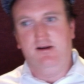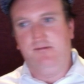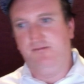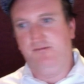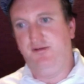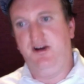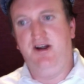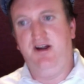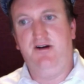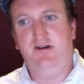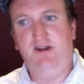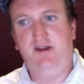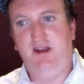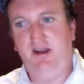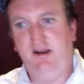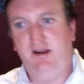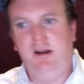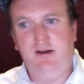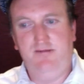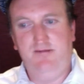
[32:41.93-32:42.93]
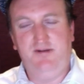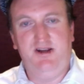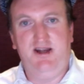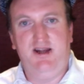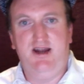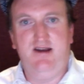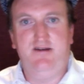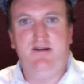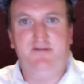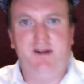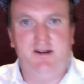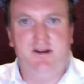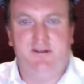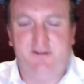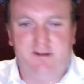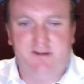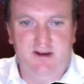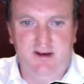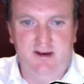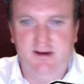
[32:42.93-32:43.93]
Browning and Boganovic,
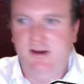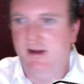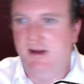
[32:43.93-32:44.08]
then